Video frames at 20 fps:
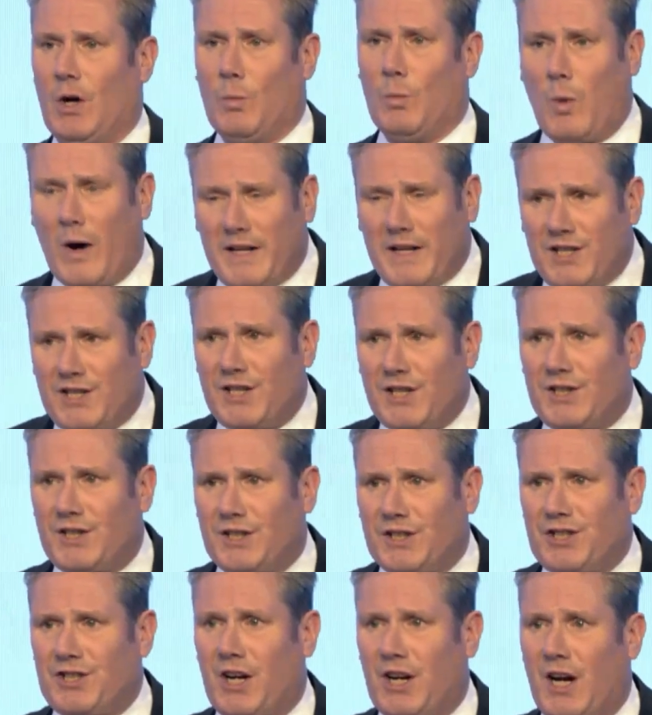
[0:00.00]
wasted the
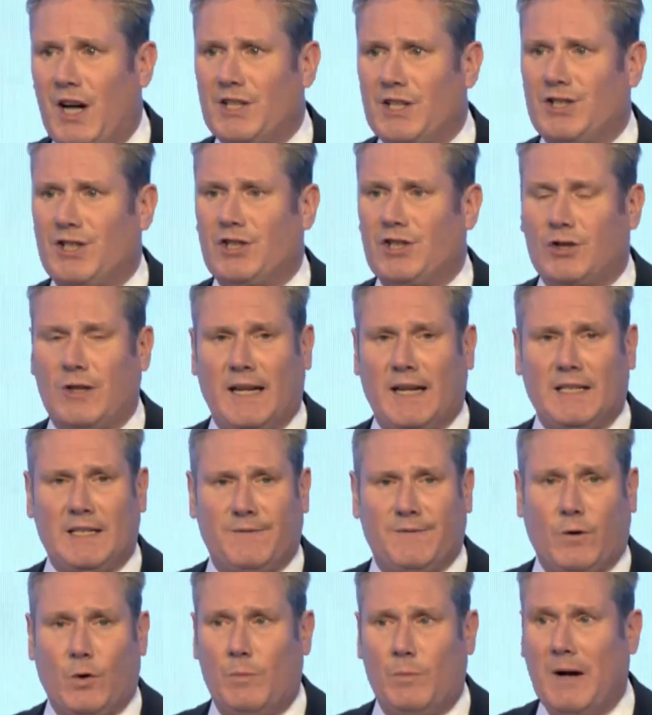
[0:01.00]
chance to
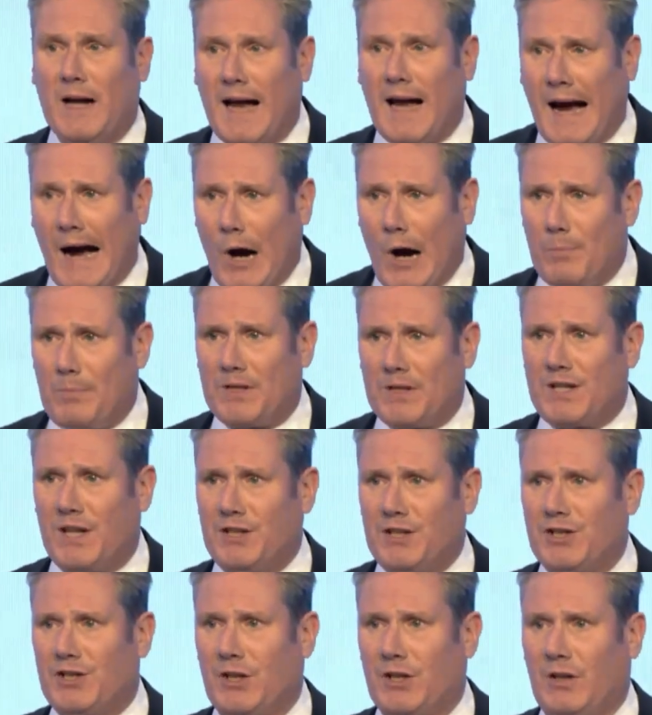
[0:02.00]
transform our
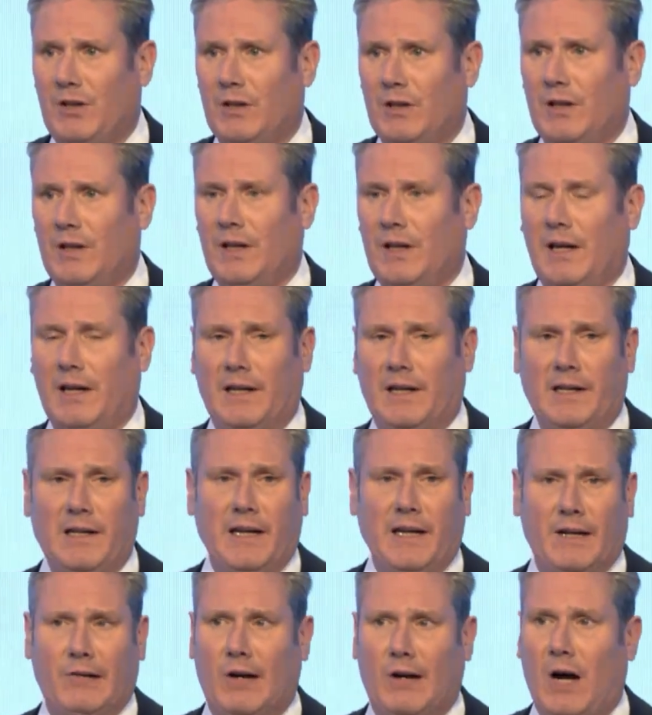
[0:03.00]
potential in an
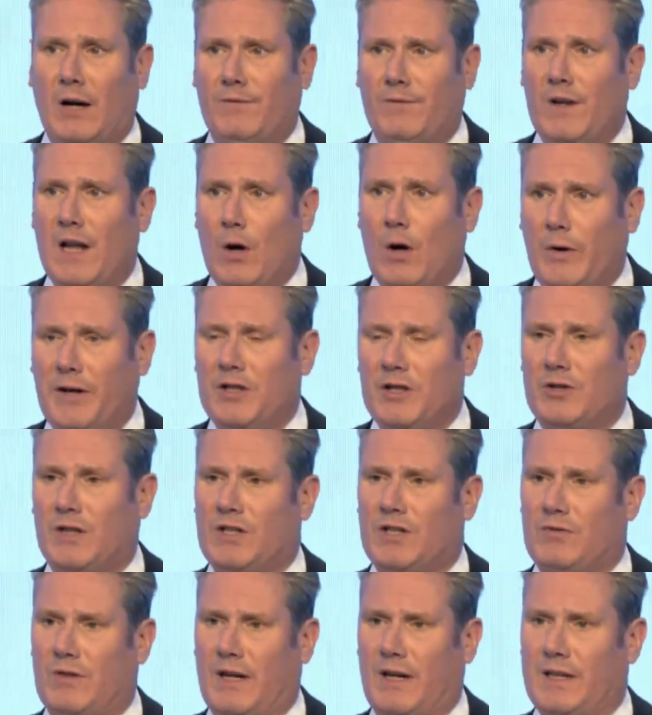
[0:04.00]
era of low
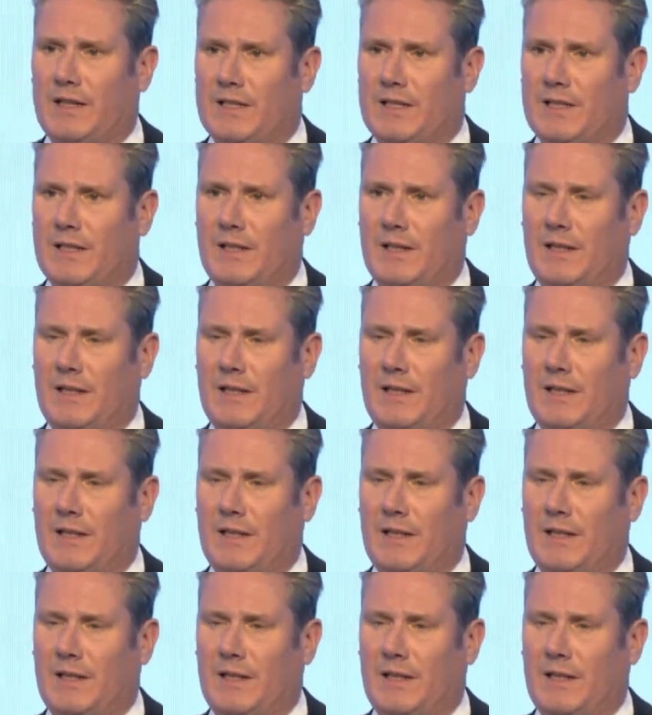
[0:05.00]
interest rates,